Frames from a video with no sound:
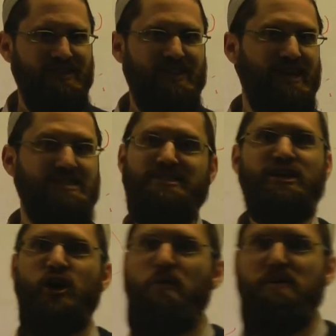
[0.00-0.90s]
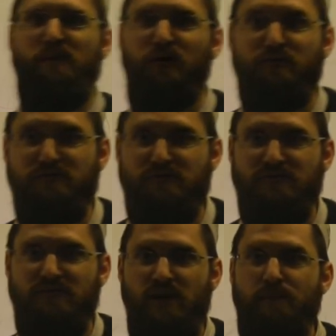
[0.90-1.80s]
This. It can't be both.
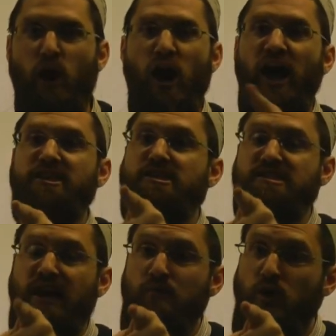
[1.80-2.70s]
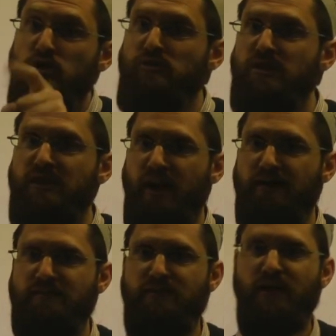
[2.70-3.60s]
But I understand why you did that.
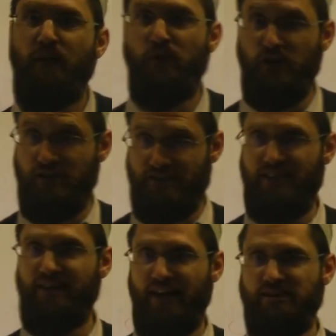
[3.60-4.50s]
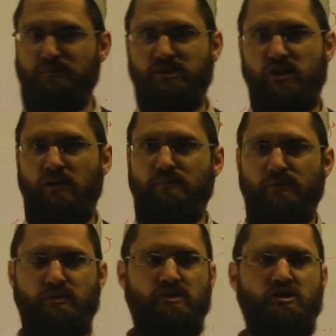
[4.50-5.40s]
And we're going to see that in some
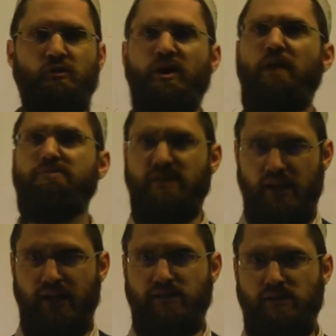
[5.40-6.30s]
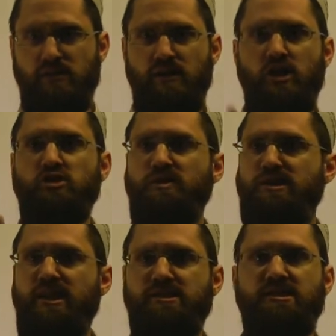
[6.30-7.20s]
examples. So we'll come to that later. So it's
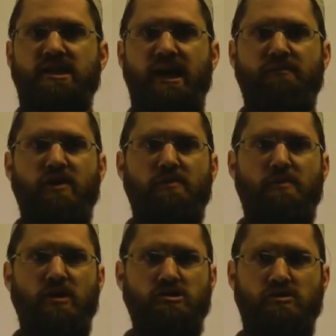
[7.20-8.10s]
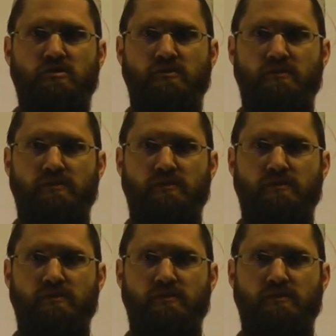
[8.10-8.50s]
this. Is it a noun verbal particle?